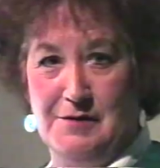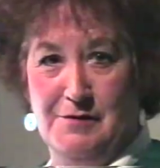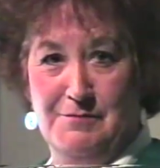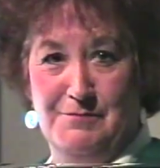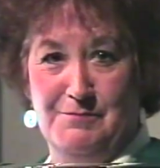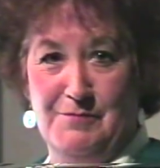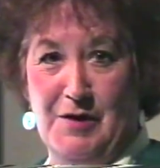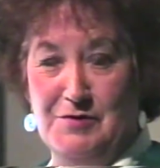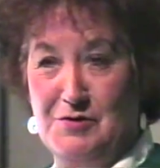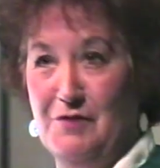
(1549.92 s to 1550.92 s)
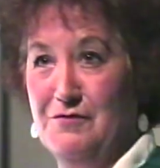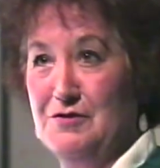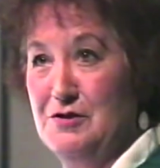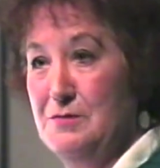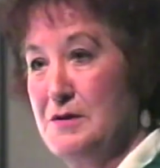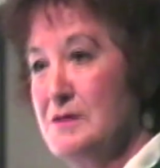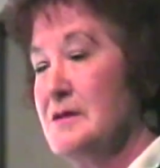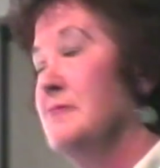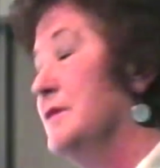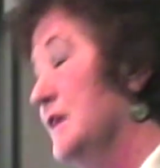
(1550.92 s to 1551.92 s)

I often do, because I